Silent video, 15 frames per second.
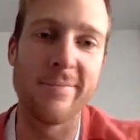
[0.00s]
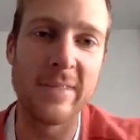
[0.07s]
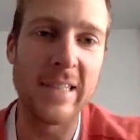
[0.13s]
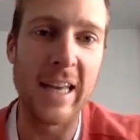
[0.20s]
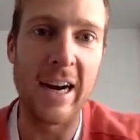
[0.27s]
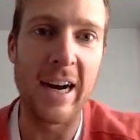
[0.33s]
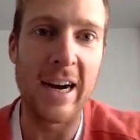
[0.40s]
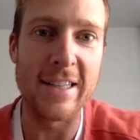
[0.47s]
In
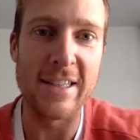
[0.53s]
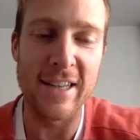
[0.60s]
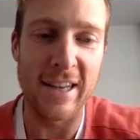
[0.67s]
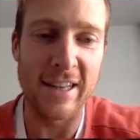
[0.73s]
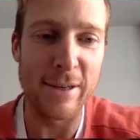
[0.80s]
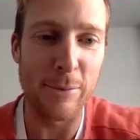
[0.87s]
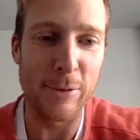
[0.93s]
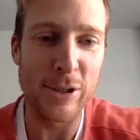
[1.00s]

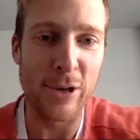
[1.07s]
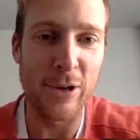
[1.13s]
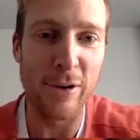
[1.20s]
hindsight, I wish I could